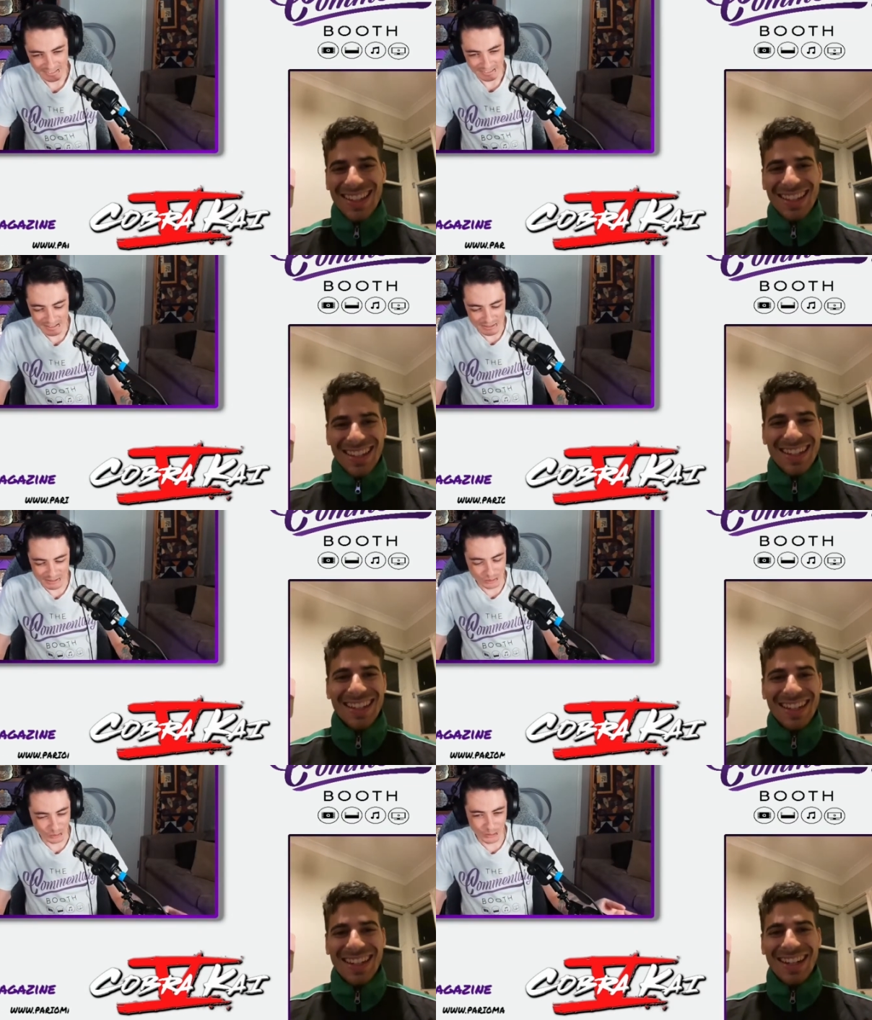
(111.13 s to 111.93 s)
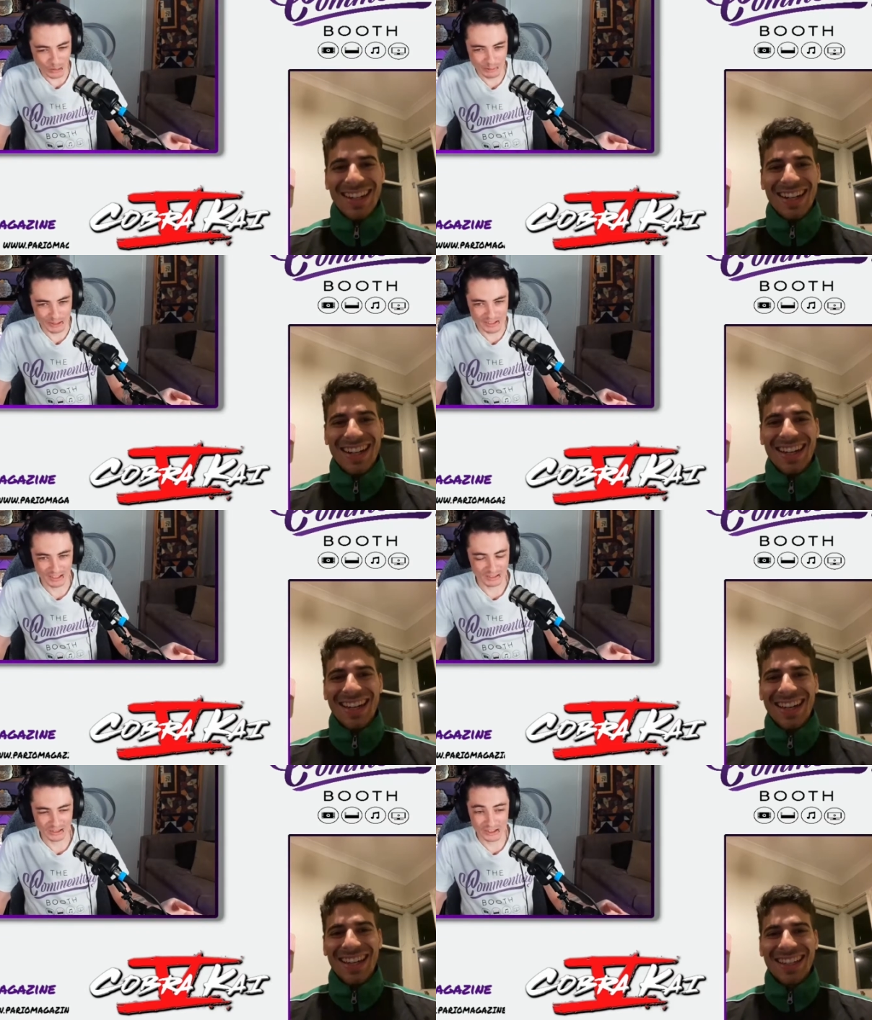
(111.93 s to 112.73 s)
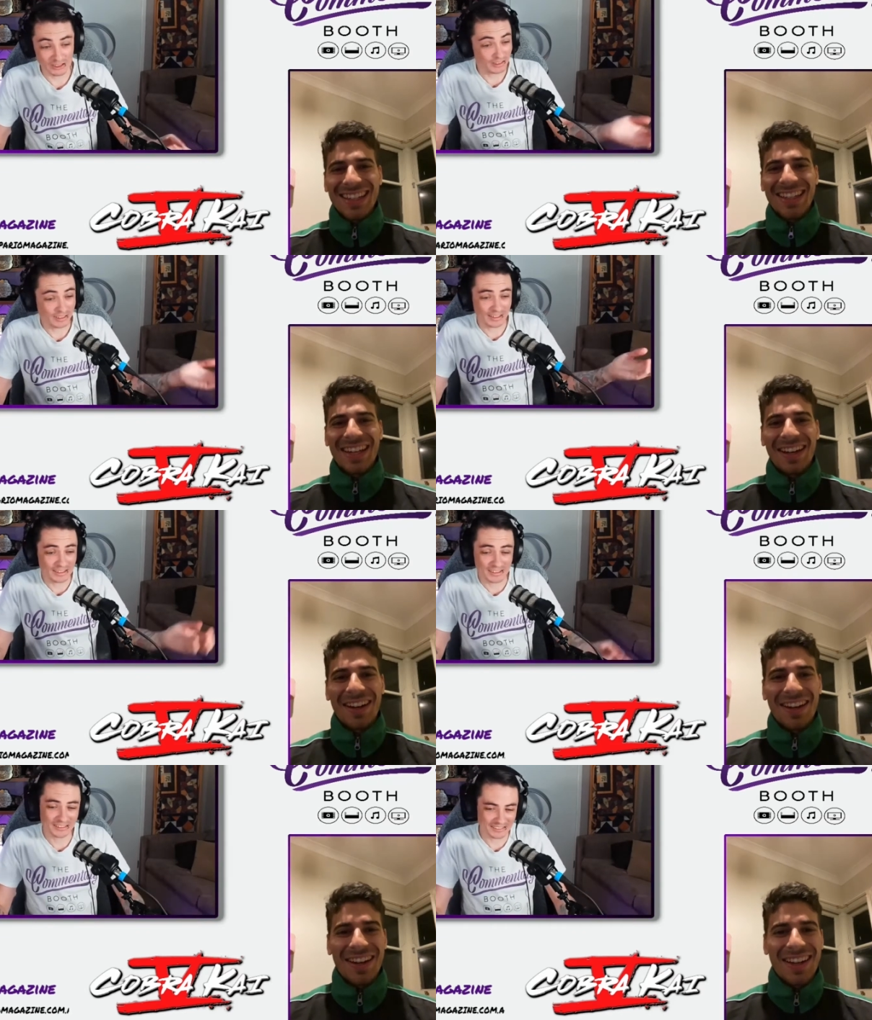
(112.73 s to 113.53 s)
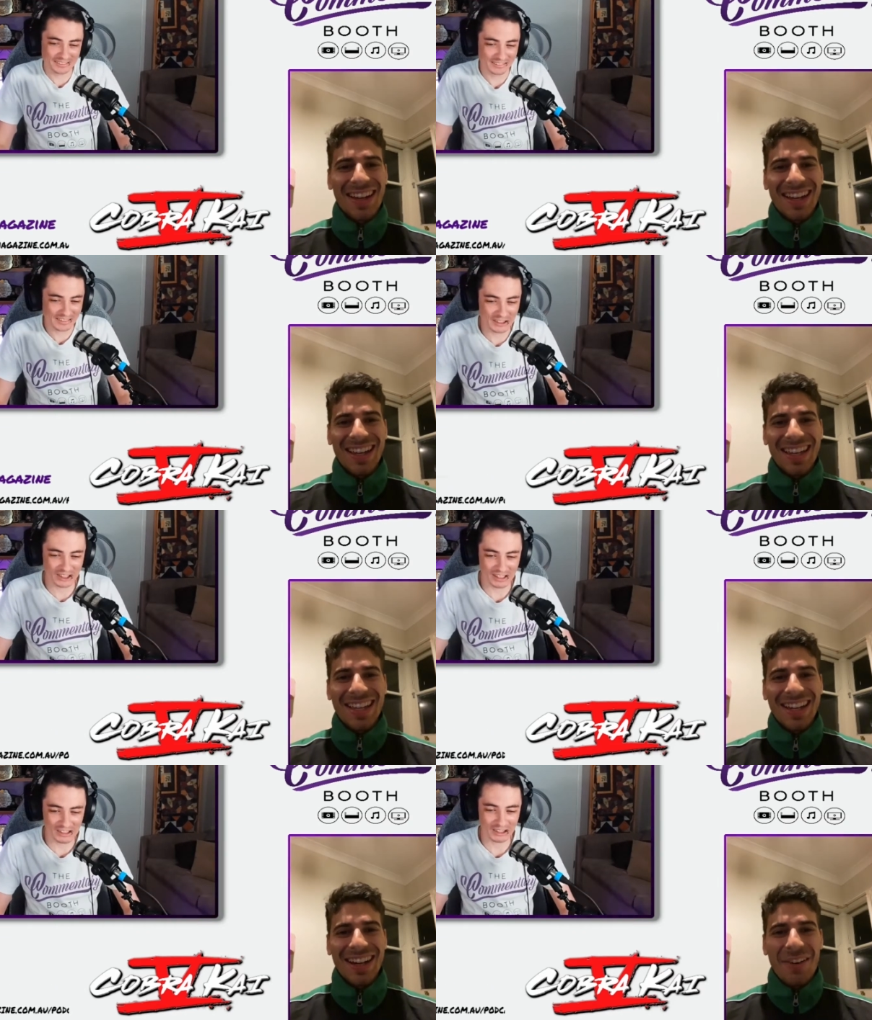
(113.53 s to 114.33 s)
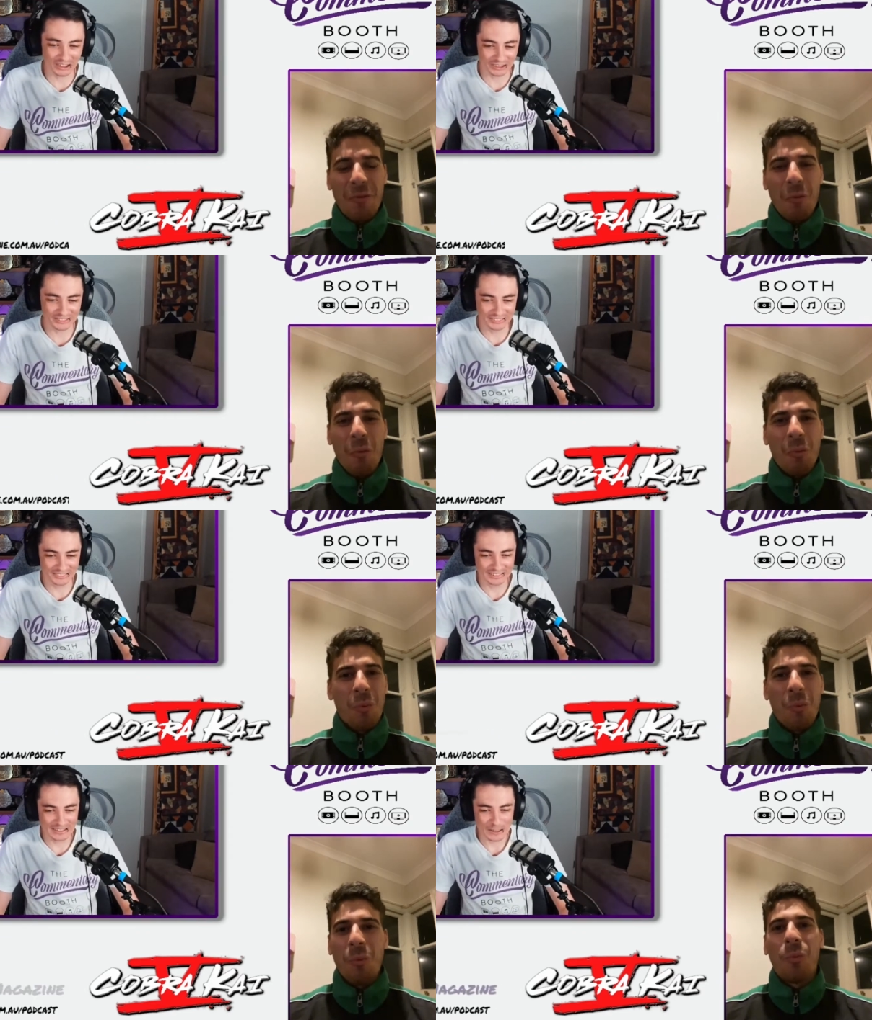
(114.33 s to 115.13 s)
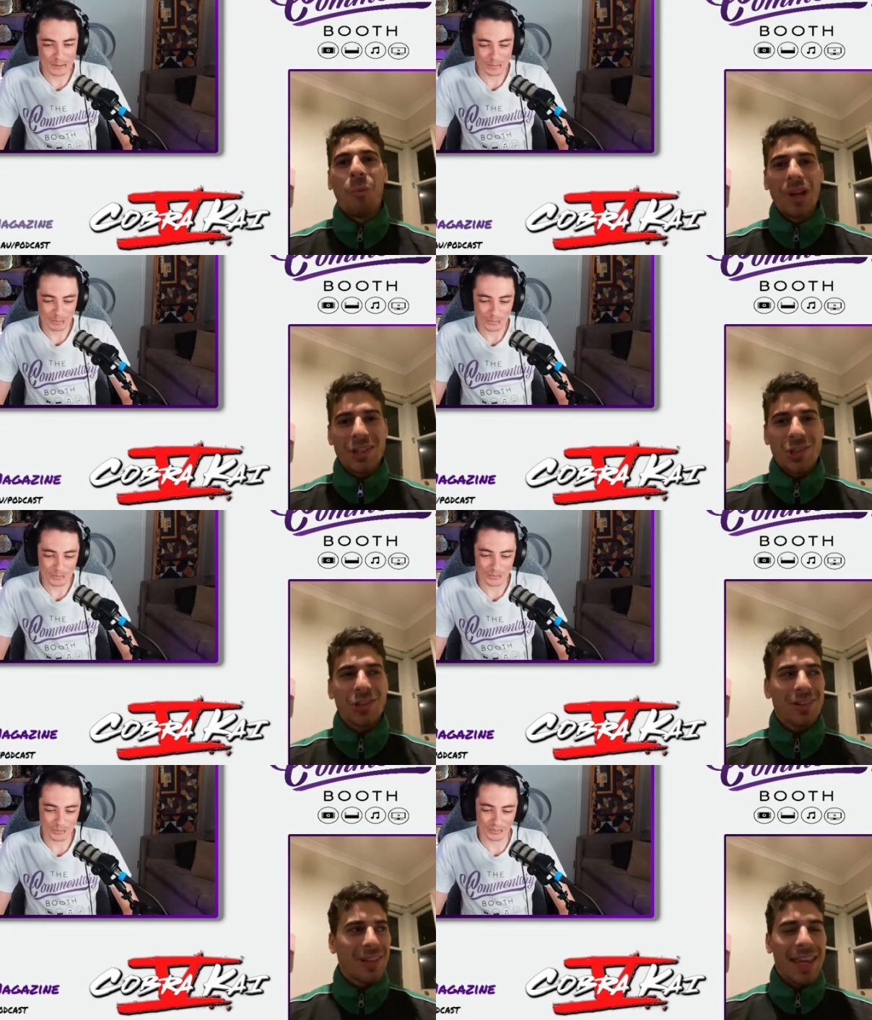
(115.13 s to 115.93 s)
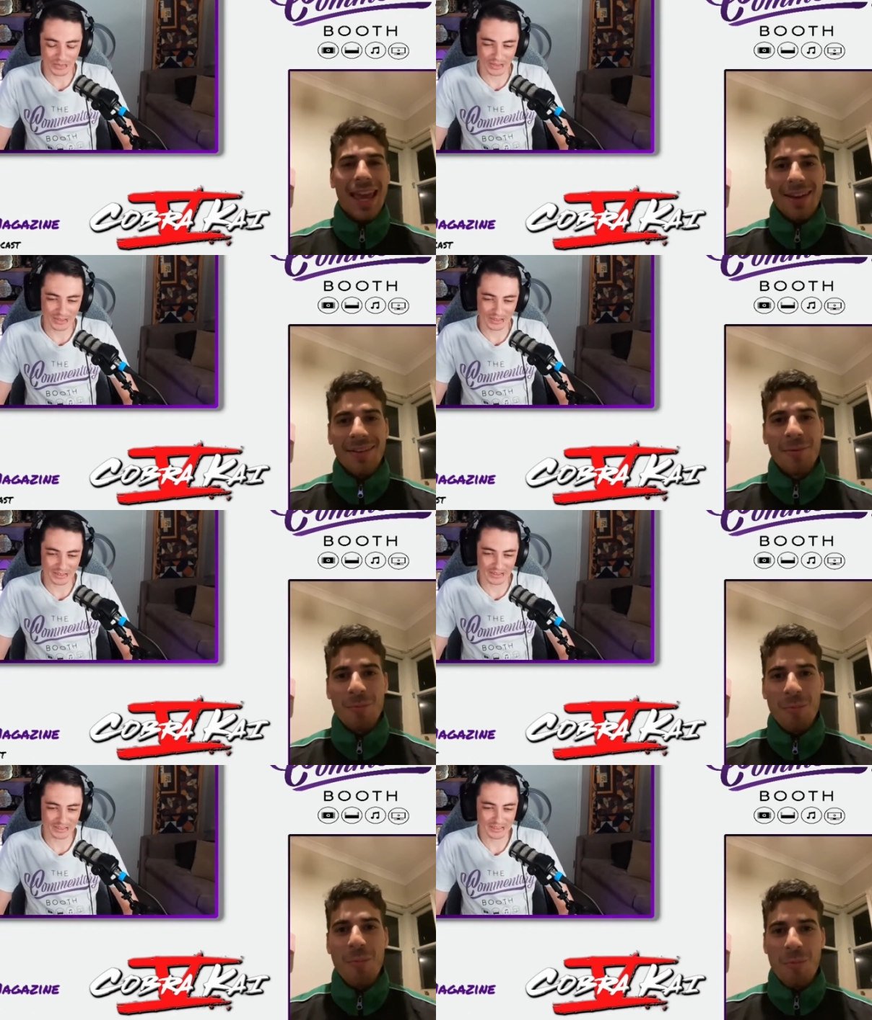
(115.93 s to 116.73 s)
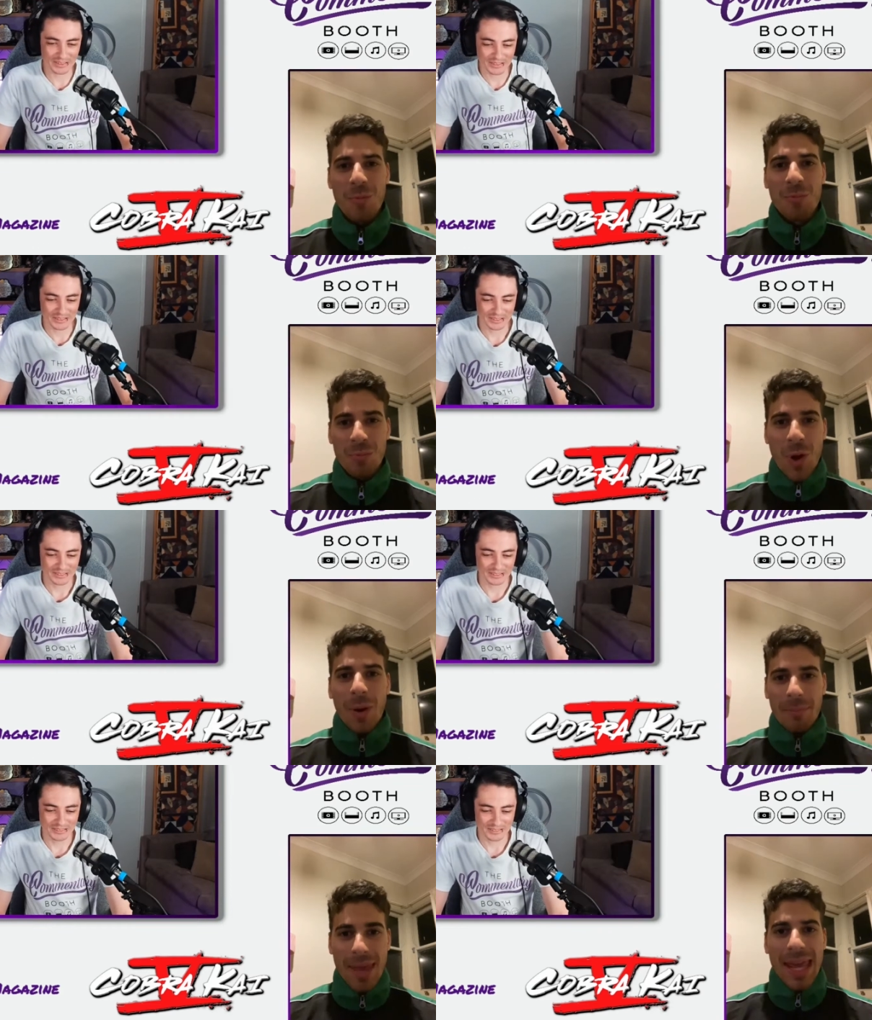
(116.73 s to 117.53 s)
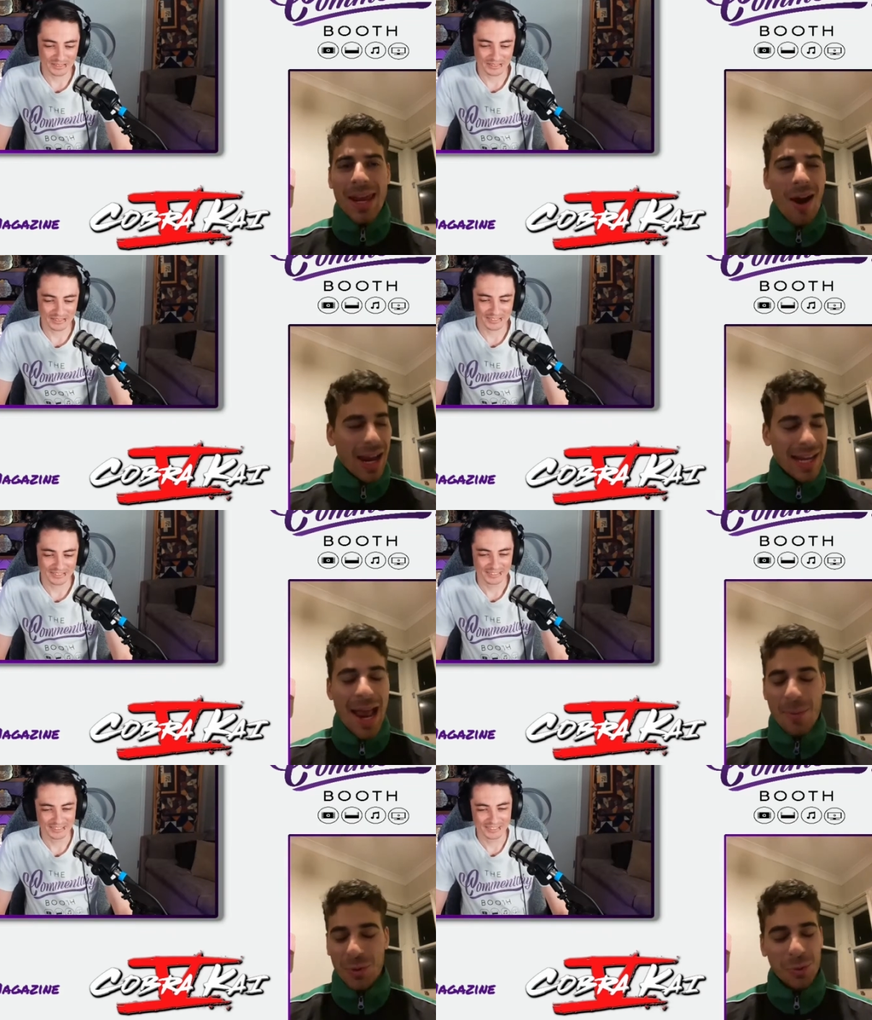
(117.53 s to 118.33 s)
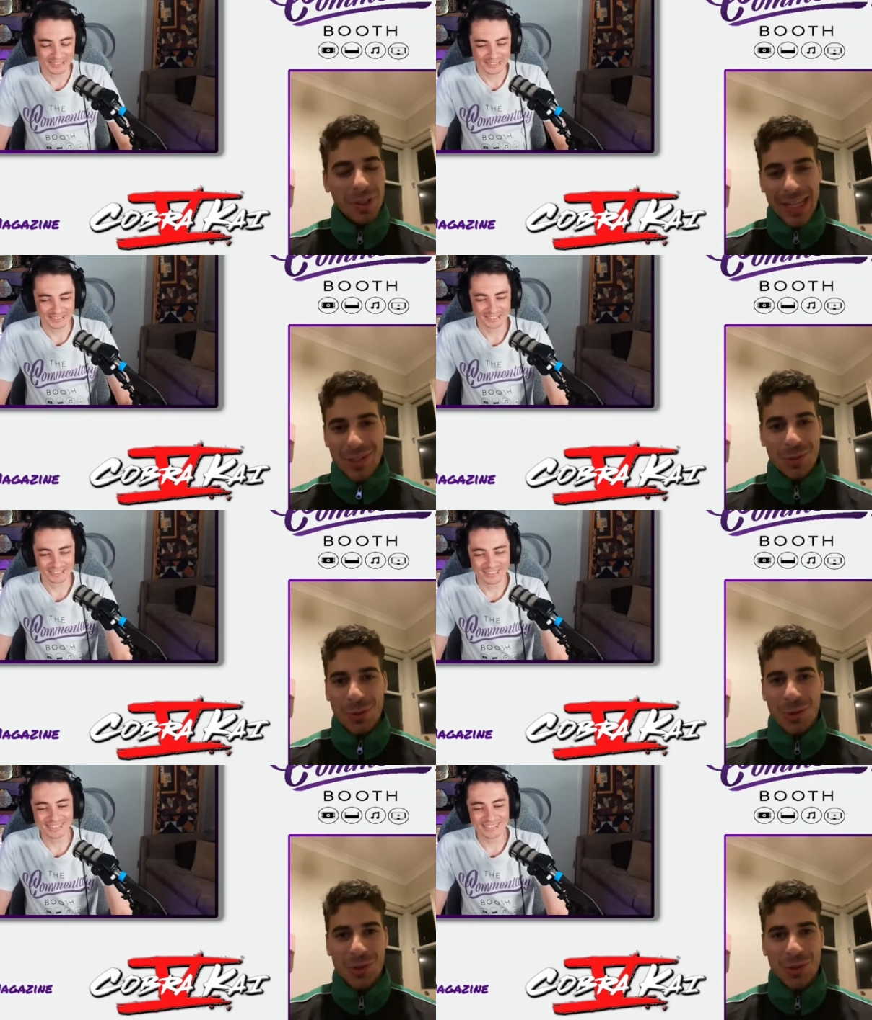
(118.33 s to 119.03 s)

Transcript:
Speaker 1: he's just all over the technology. I was like, okay, he's he's changed a lot.
Speaker 2: Which again, knowing me, I can absolutely relate to.